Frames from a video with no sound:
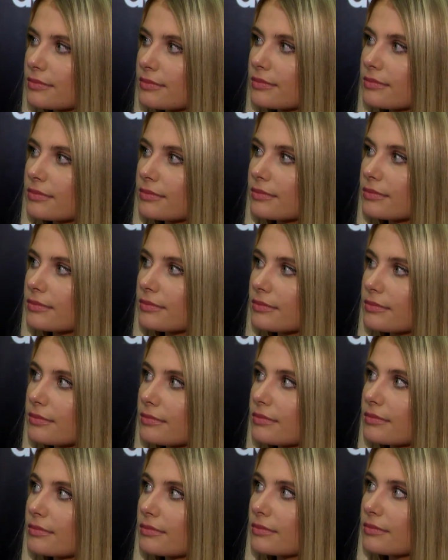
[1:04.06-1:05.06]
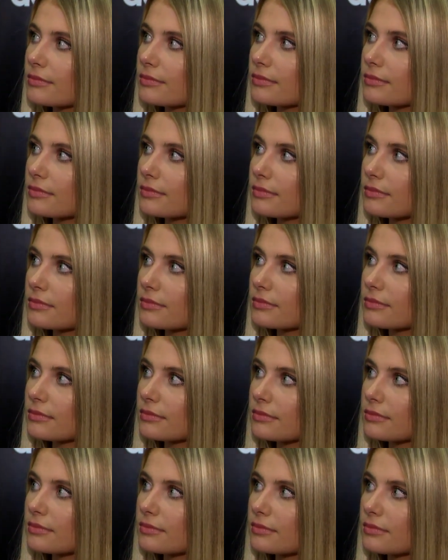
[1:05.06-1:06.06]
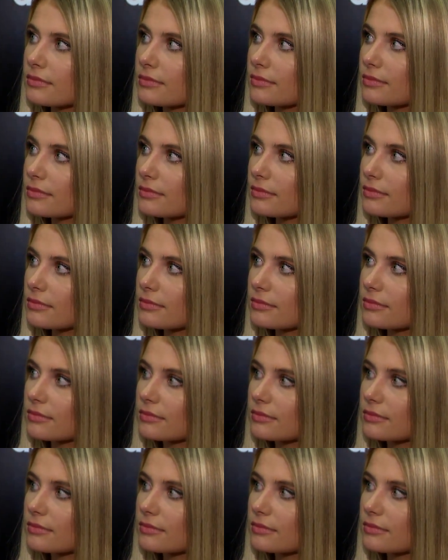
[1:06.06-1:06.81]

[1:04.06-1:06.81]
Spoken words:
This person isn't speaking.